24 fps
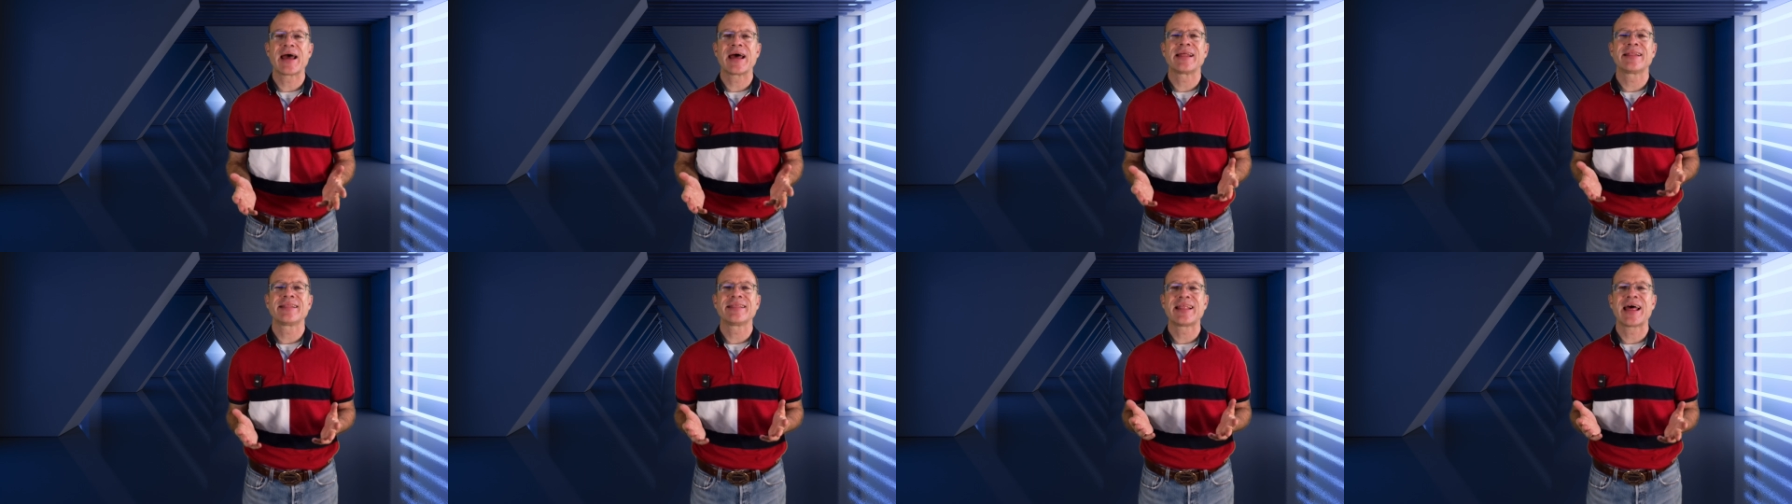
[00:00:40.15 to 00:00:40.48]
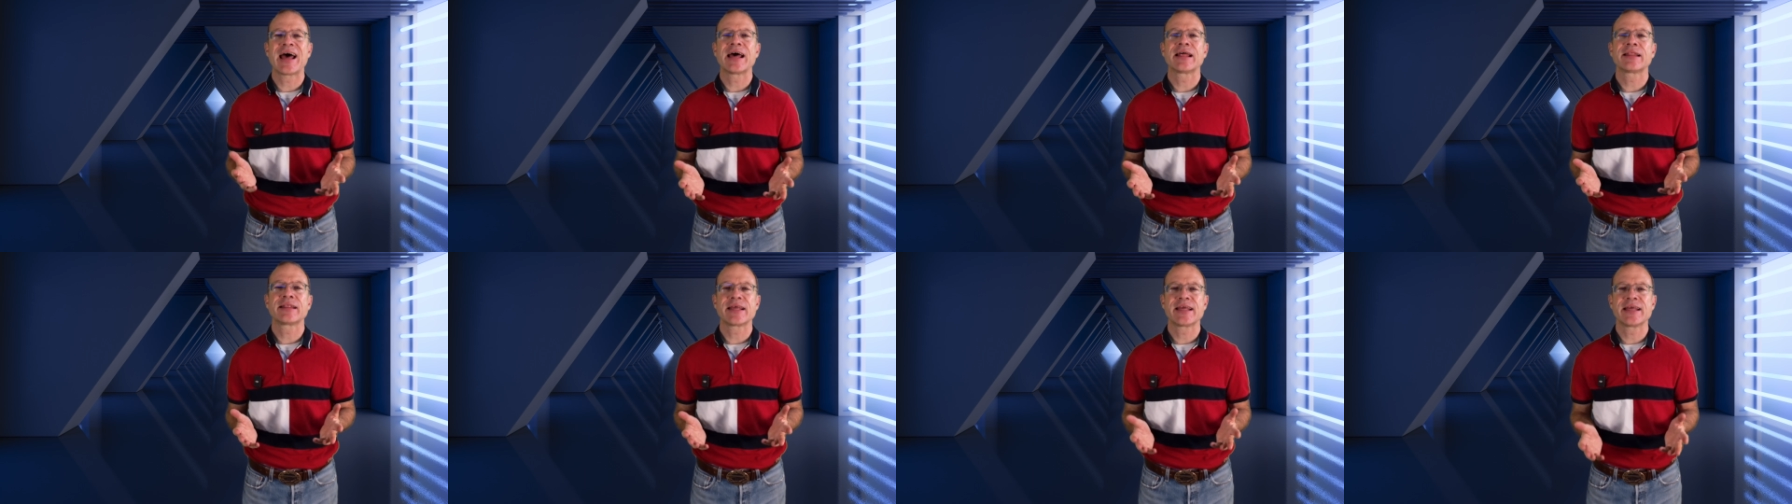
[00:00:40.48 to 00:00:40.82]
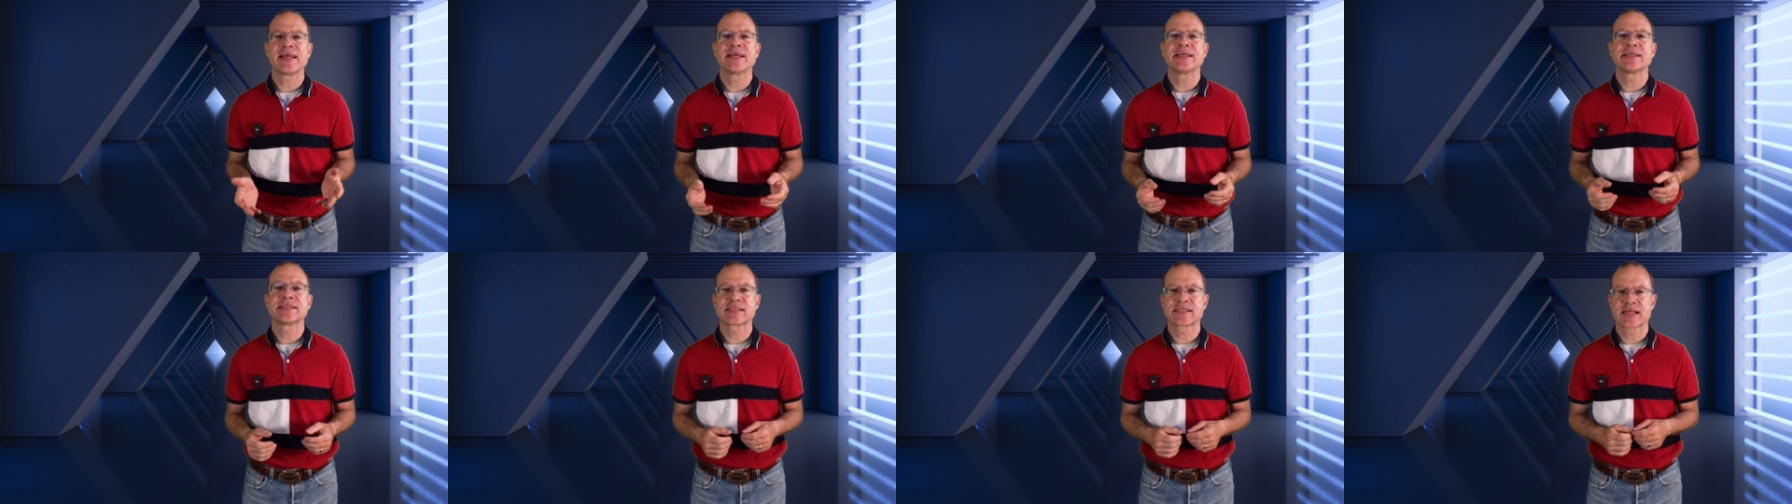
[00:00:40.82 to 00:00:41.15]
and that
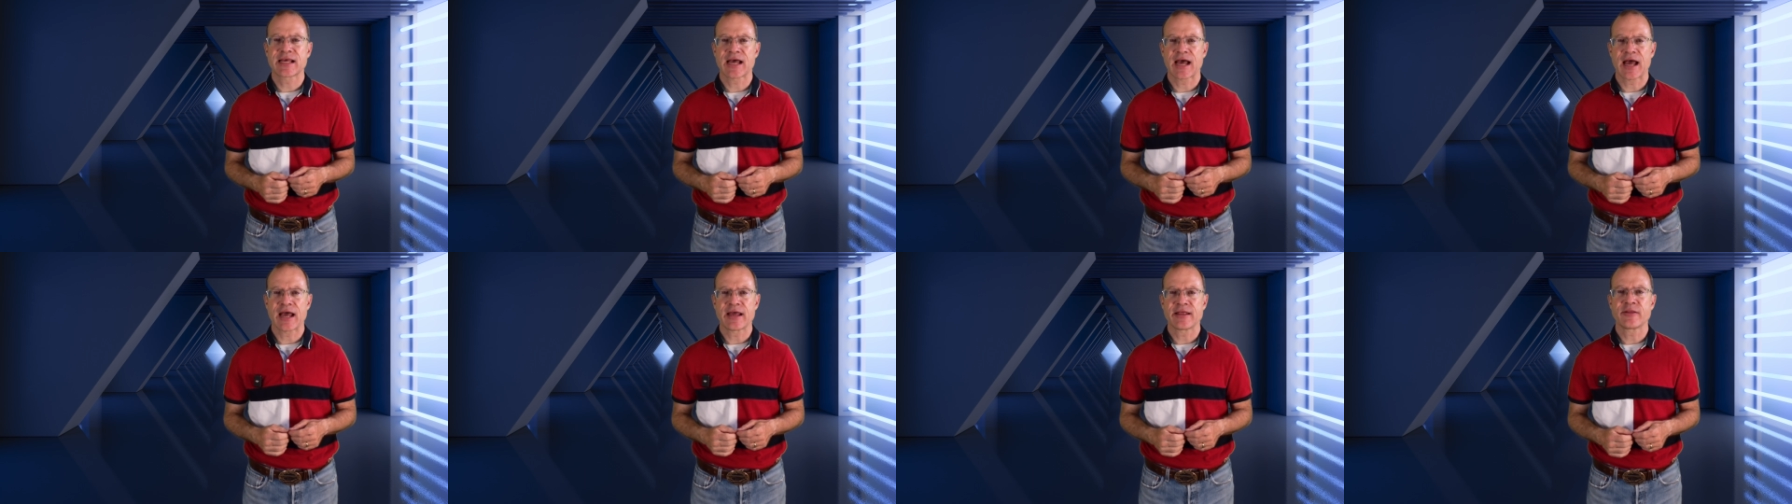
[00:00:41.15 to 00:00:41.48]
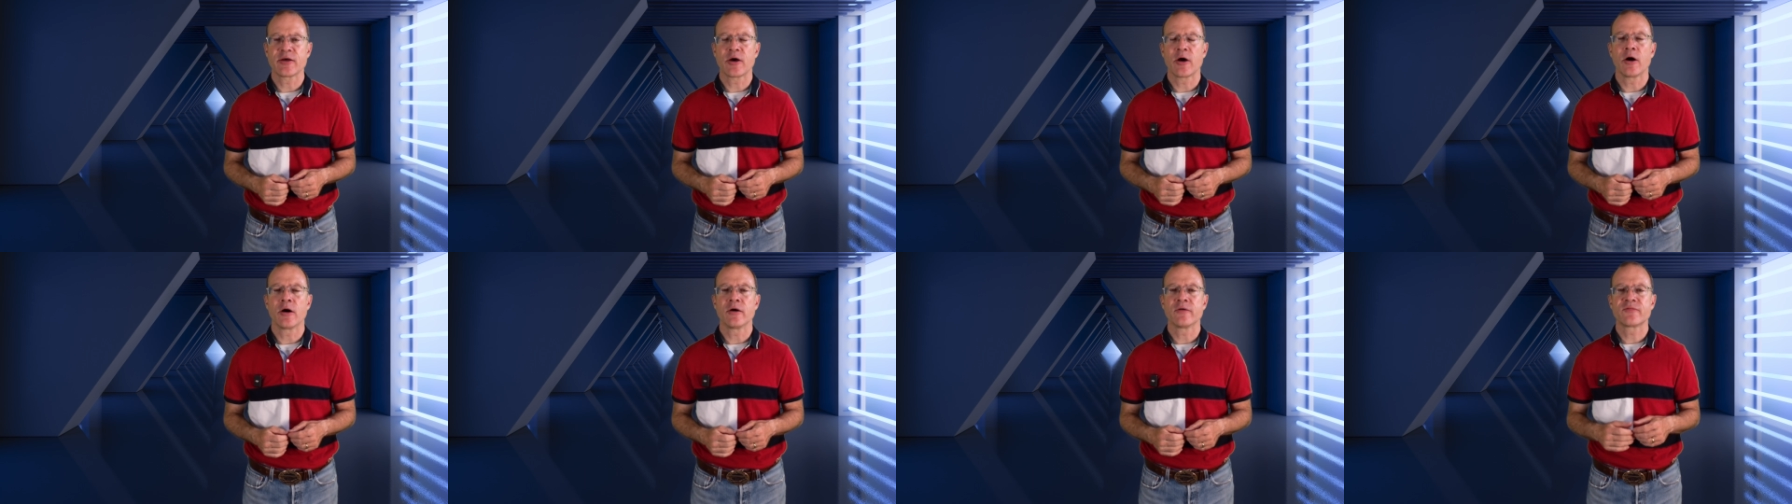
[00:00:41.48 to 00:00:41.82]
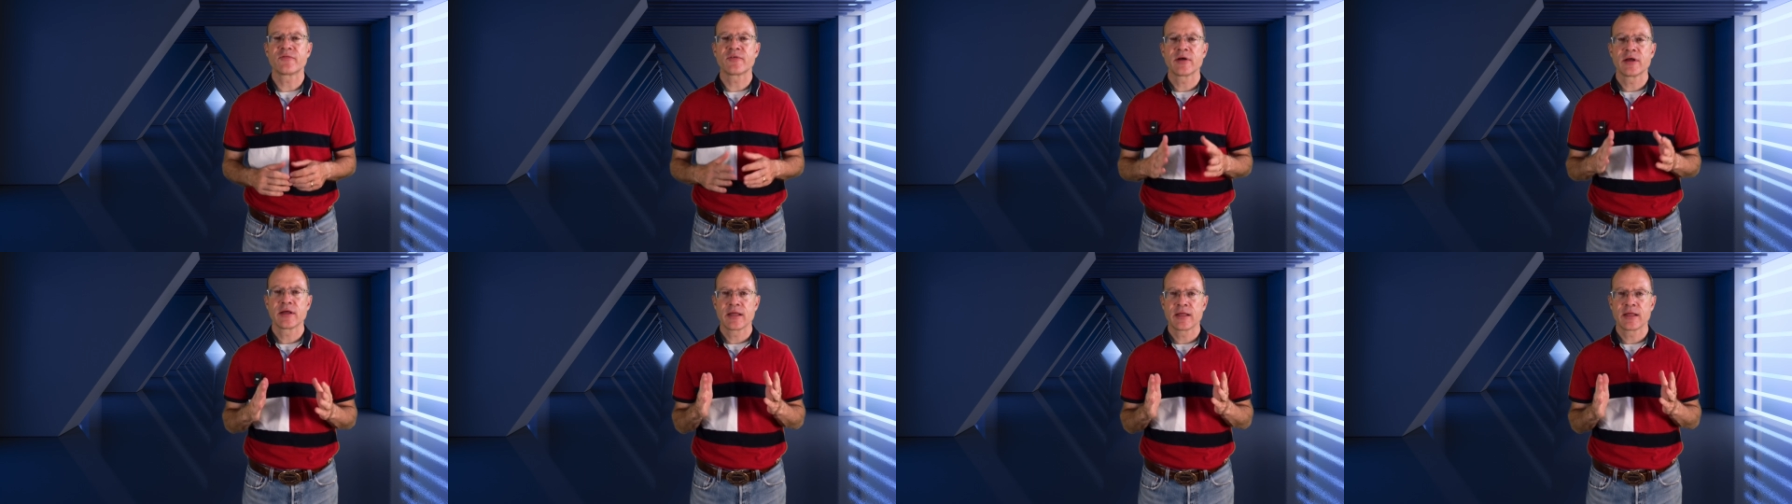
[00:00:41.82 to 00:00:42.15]
is kind of